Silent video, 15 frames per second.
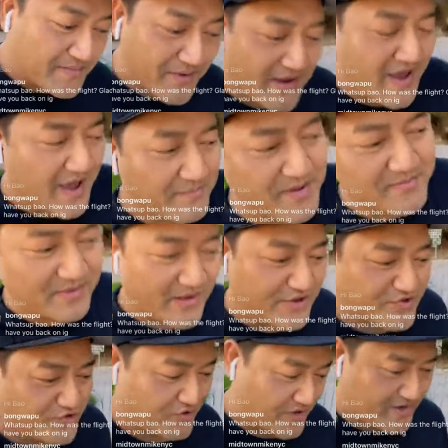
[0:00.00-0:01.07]
in Miami, but
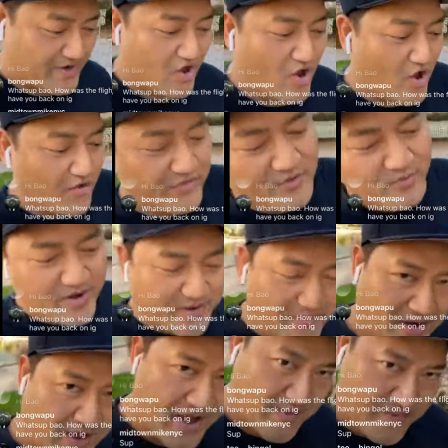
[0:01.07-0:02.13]
I traded on the way
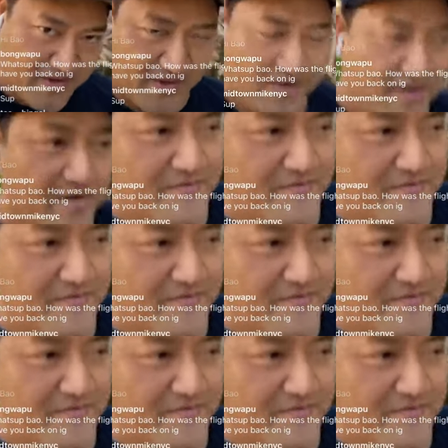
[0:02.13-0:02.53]
to Miami